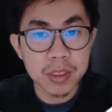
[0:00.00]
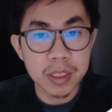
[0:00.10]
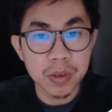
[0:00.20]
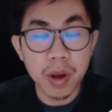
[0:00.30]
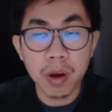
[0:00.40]

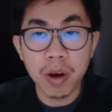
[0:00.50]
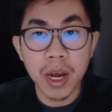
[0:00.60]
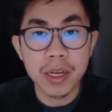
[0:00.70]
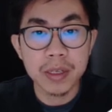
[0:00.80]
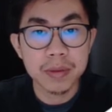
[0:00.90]

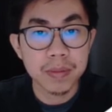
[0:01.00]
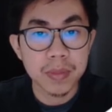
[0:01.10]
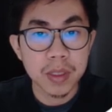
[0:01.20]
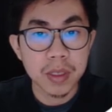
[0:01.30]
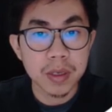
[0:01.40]
CULI.
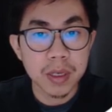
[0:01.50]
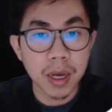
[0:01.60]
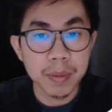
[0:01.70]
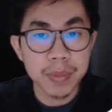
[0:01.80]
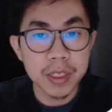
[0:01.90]

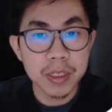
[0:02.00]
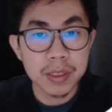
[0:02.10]
Copy it.